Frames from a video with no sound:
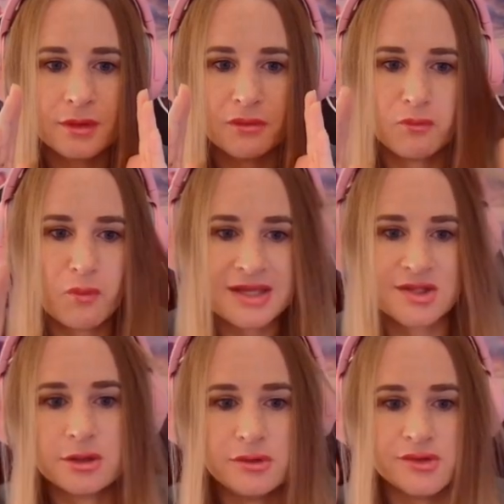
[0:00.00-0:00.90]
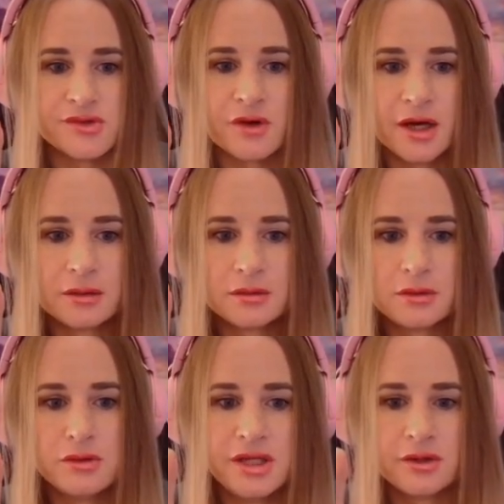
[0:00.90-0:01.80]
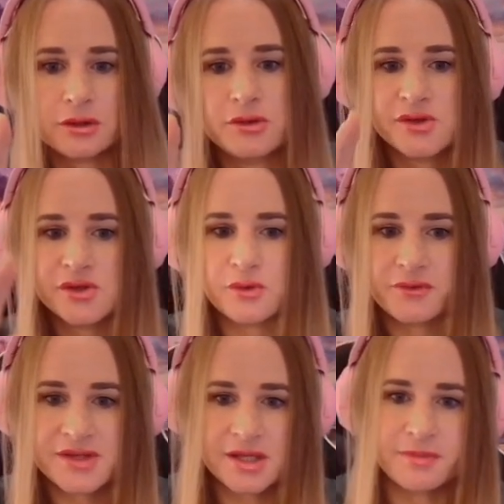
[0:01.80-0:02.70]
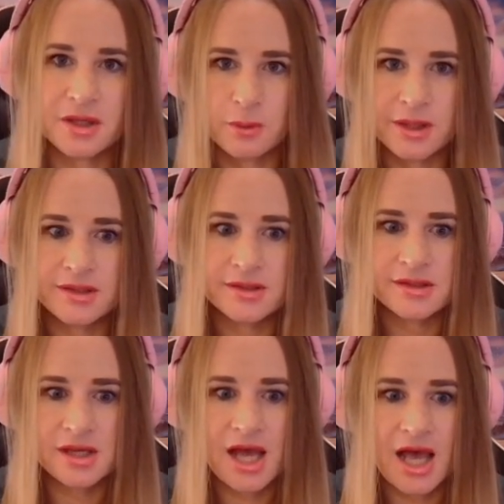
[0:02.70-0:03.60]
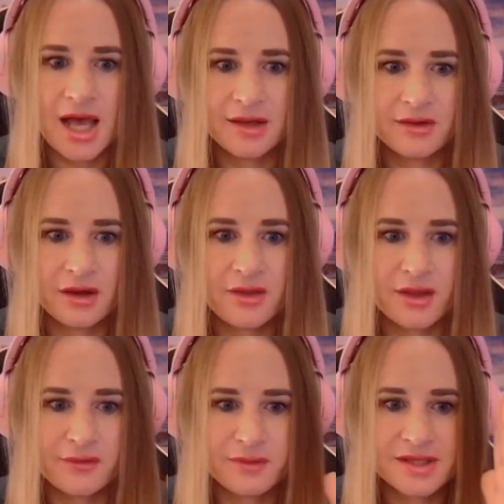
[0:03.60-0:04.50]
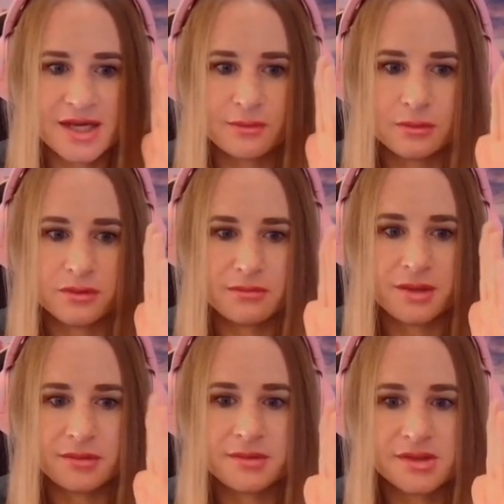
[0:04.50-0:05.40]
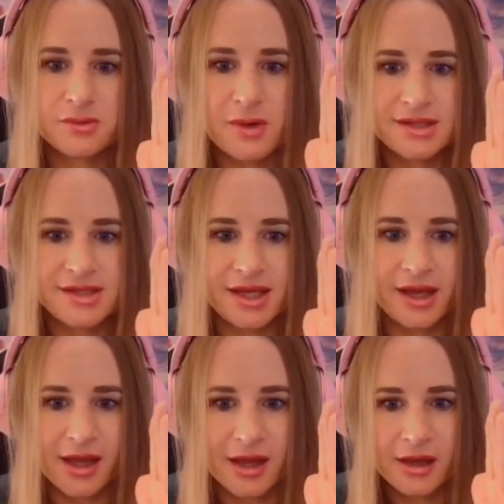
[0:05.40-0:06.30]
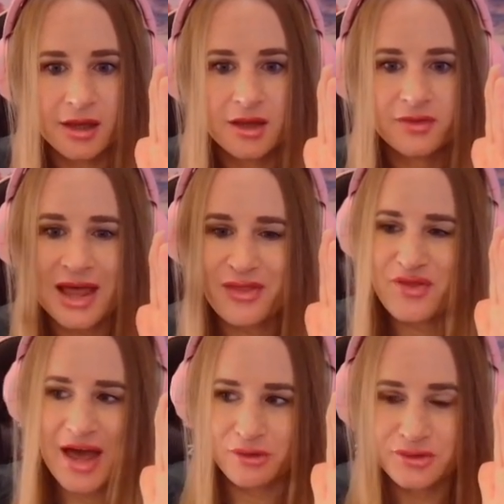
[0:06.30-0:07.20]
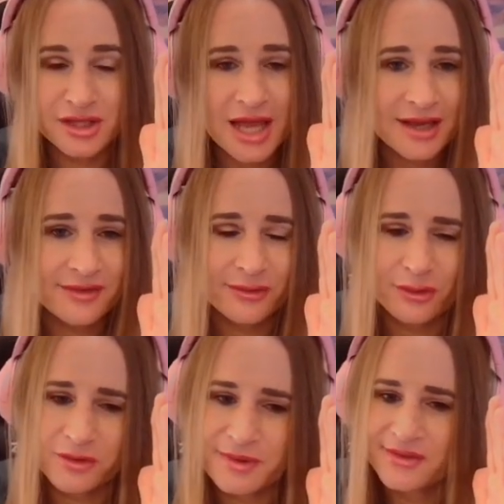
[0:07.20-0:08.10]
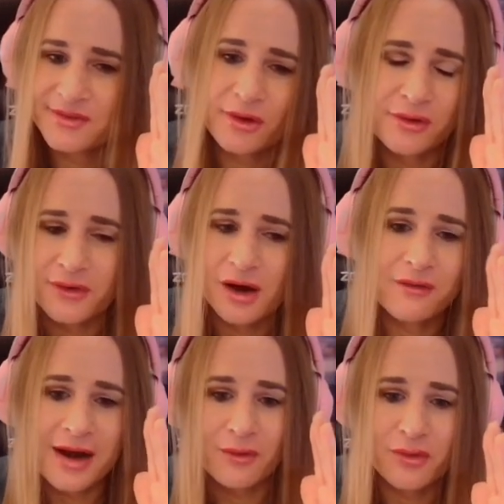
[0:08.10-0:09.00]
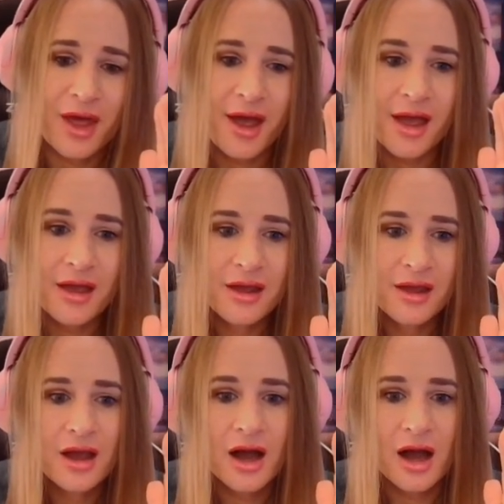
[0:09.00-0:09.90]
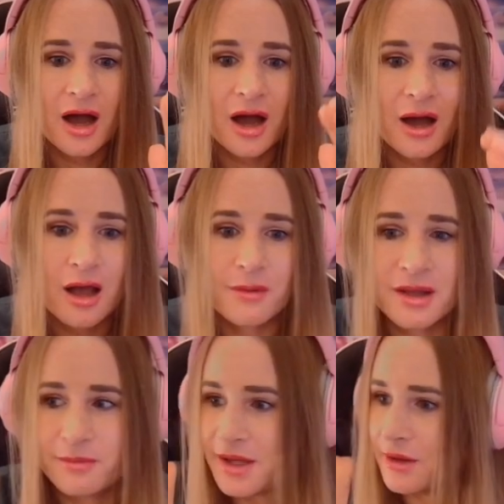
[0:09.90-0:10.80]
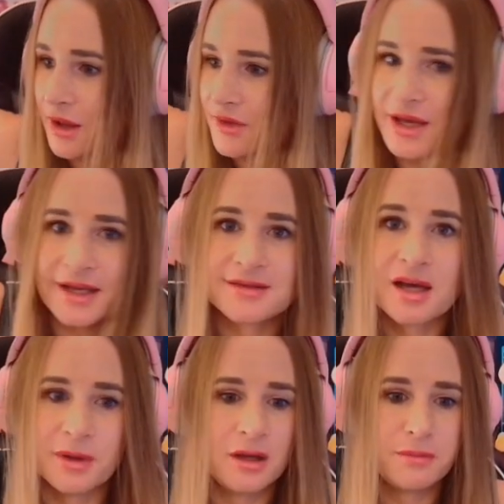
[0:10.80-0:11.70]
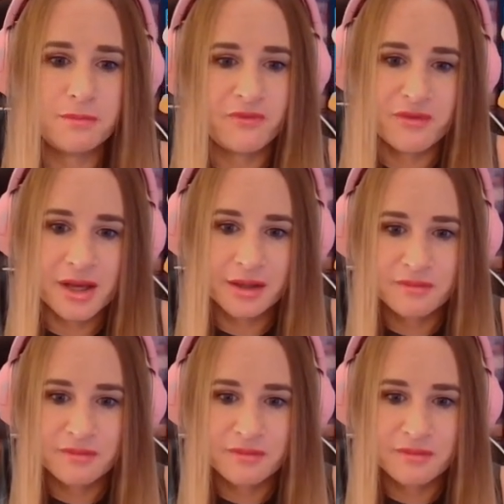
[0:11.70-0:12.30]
where's the losers, right? You need the losers to offset the big winners. And I think if we're saying, well, the minimum is 20 here, that 1000x has got to be so far out there. It being like the next suburb for me.